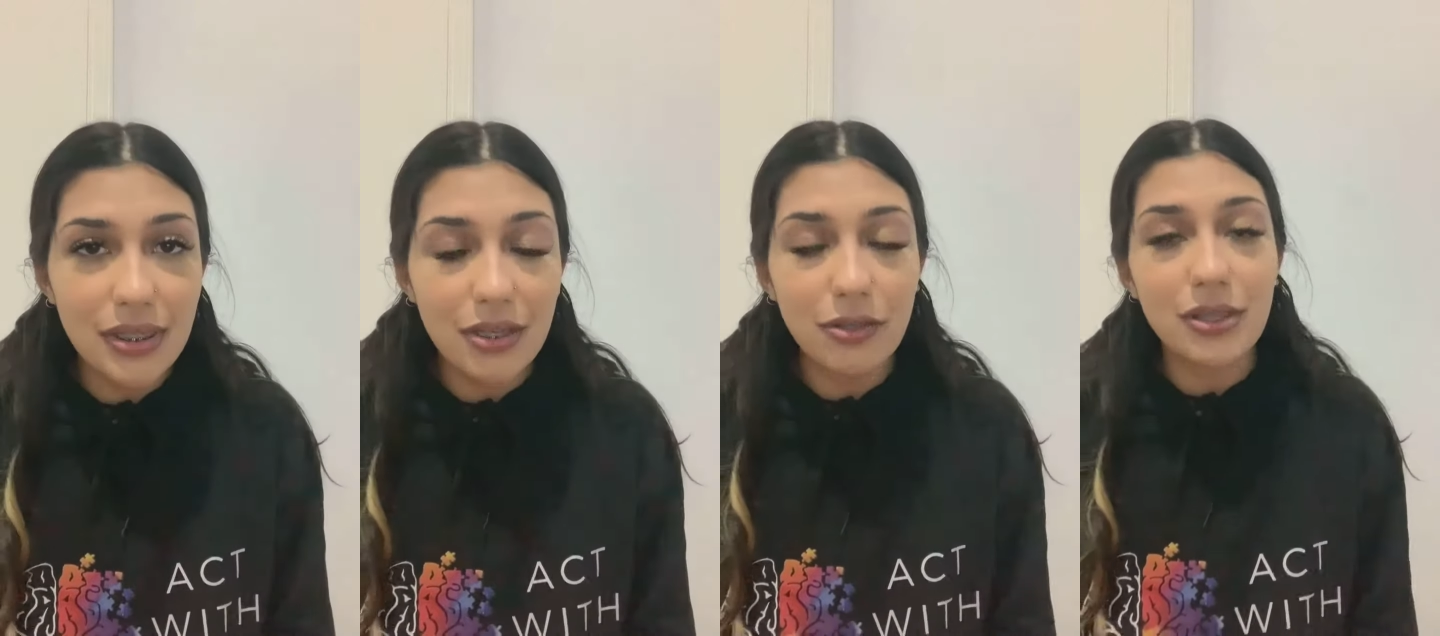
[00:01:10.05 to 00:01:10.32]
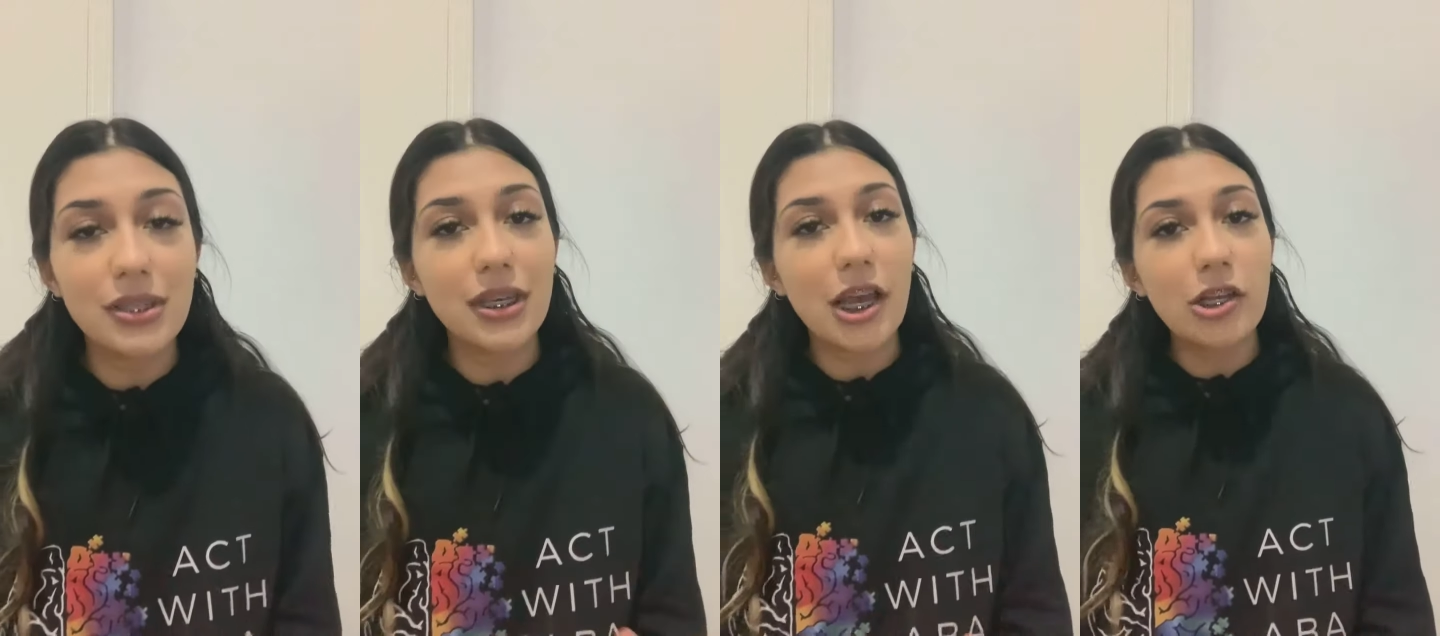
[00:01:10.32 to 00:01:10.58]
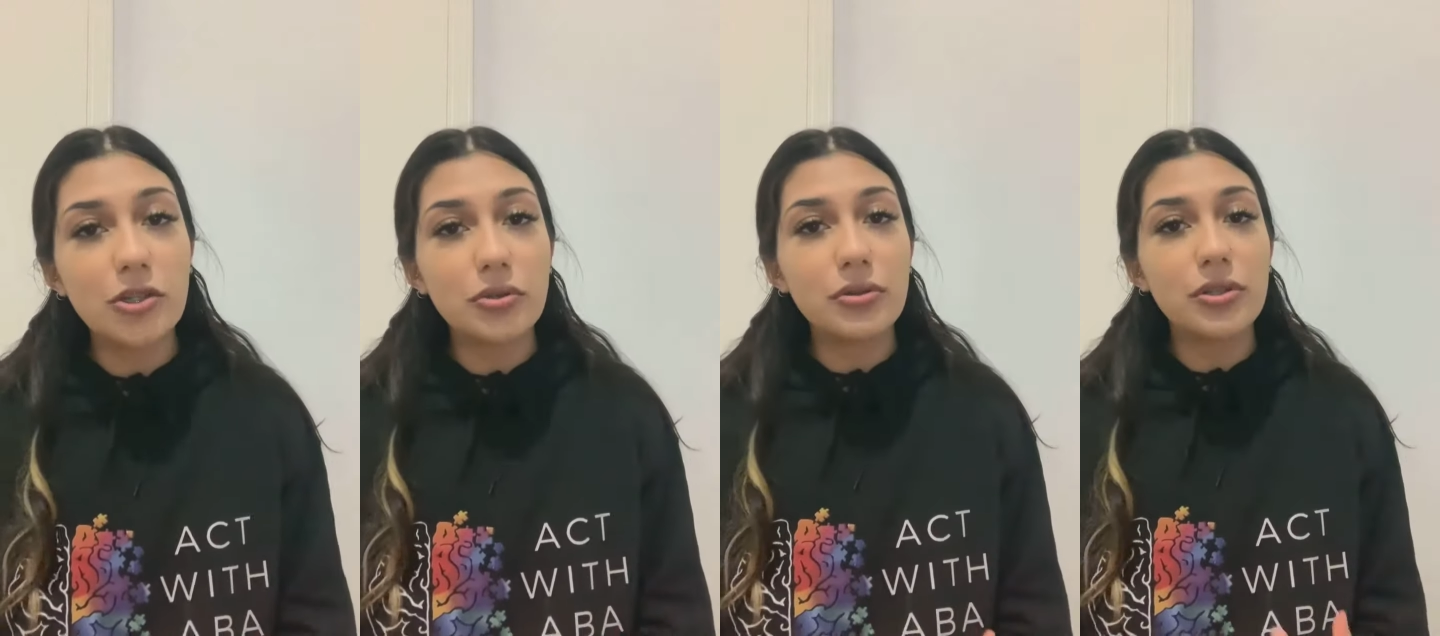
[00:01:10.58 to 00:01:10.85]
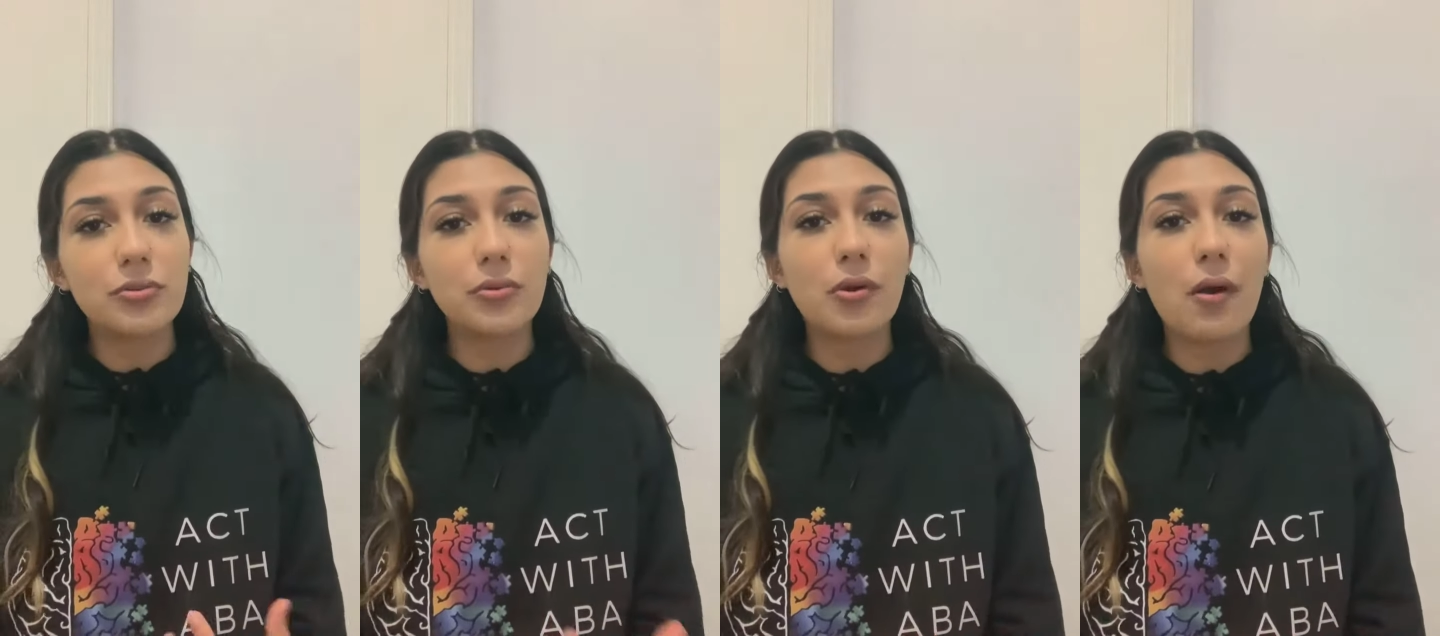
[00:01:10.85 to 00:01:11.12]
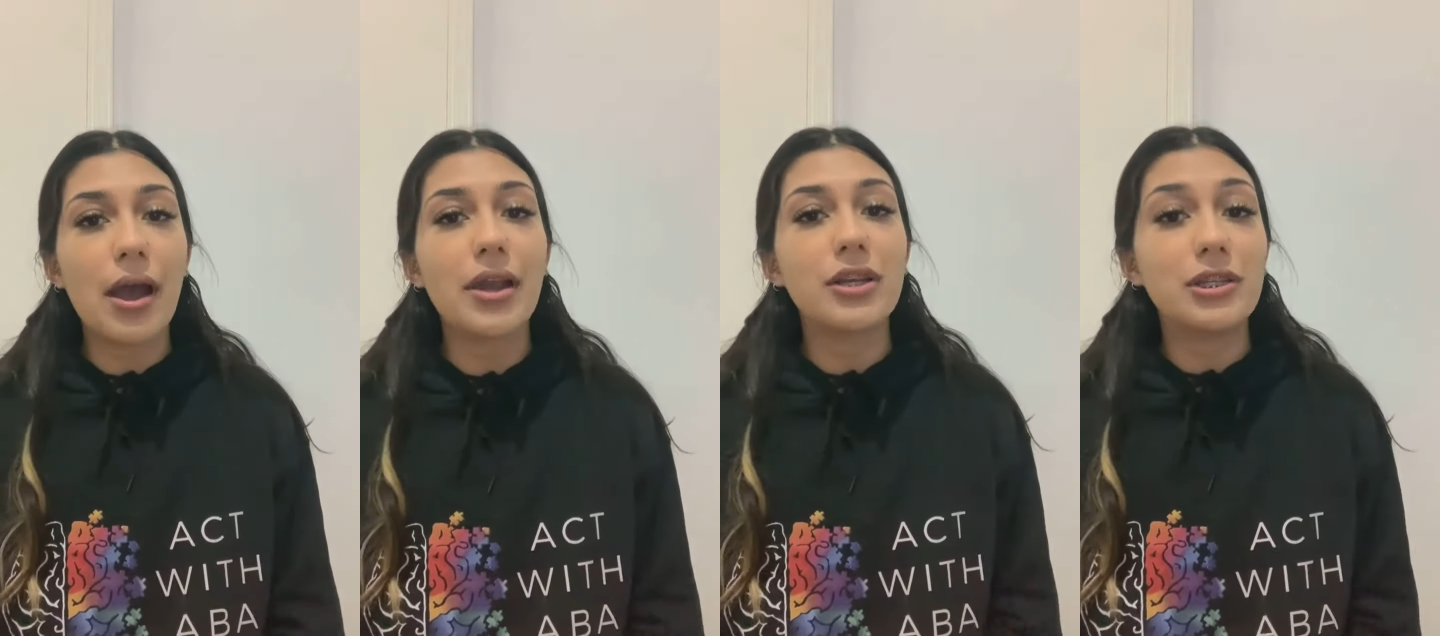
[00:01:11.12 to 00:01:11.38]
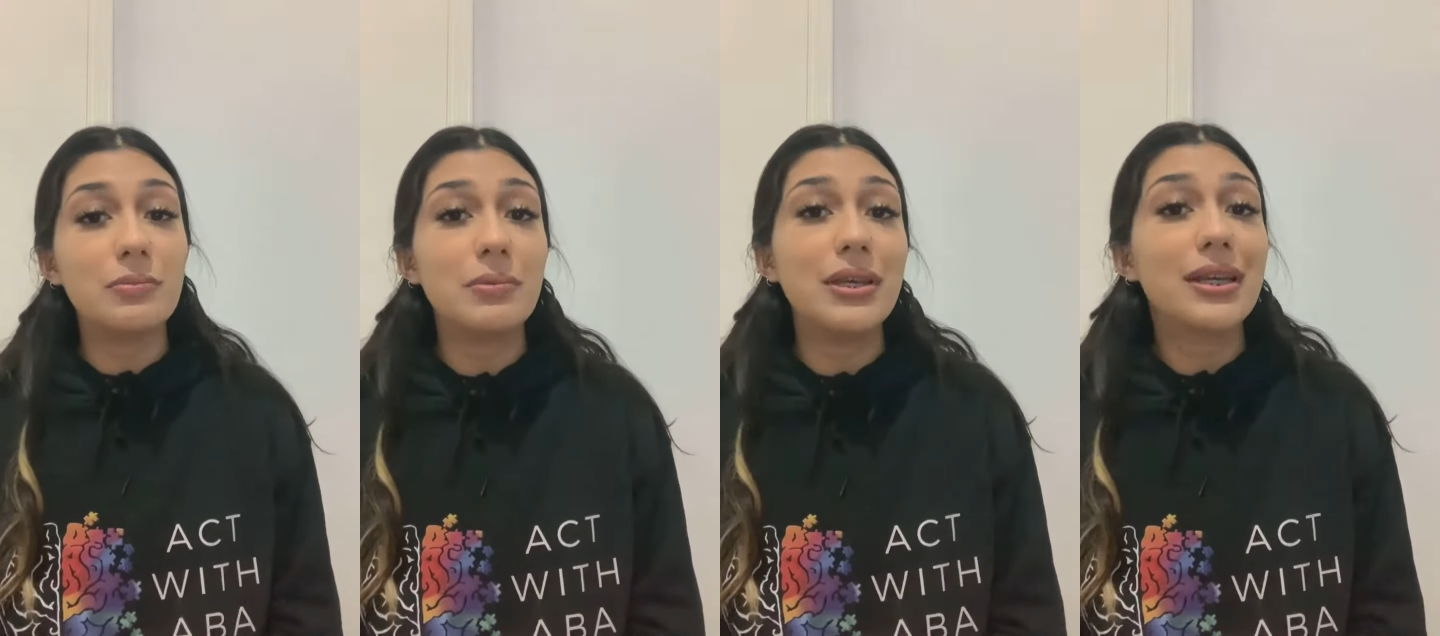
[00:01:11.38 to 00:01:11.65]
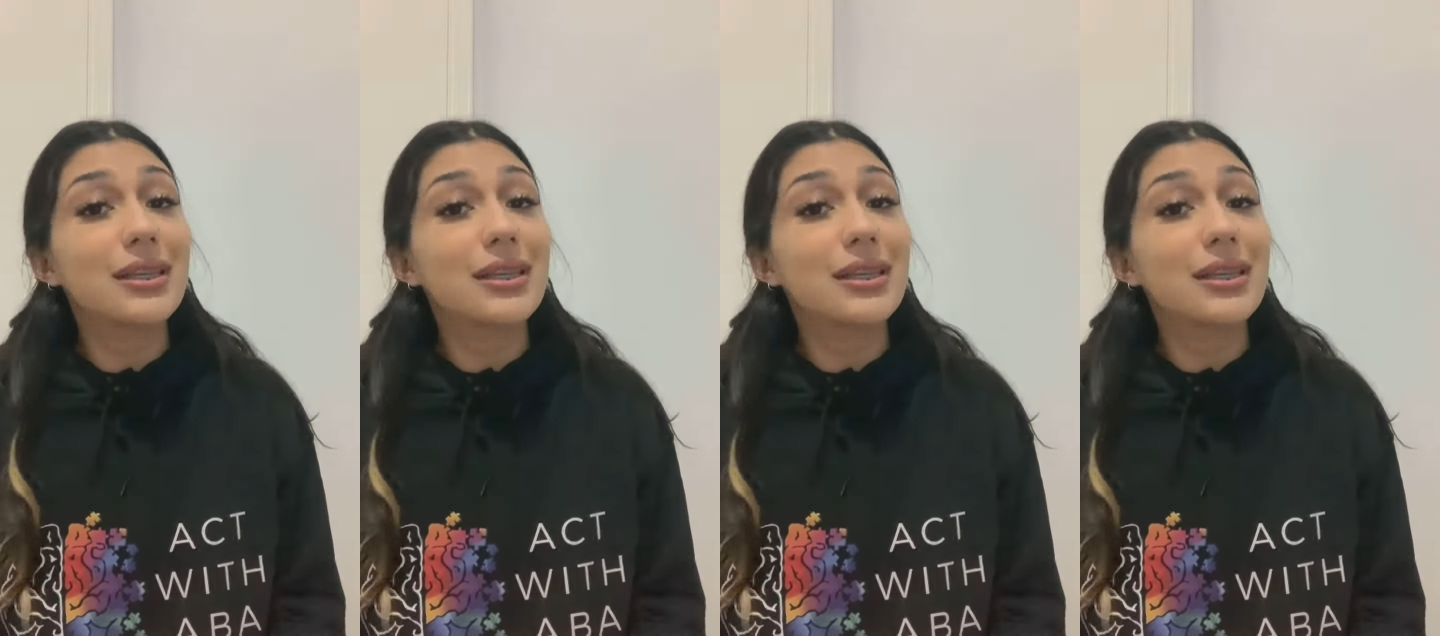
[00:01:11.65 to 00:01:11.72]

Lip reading: So the schedule is required to be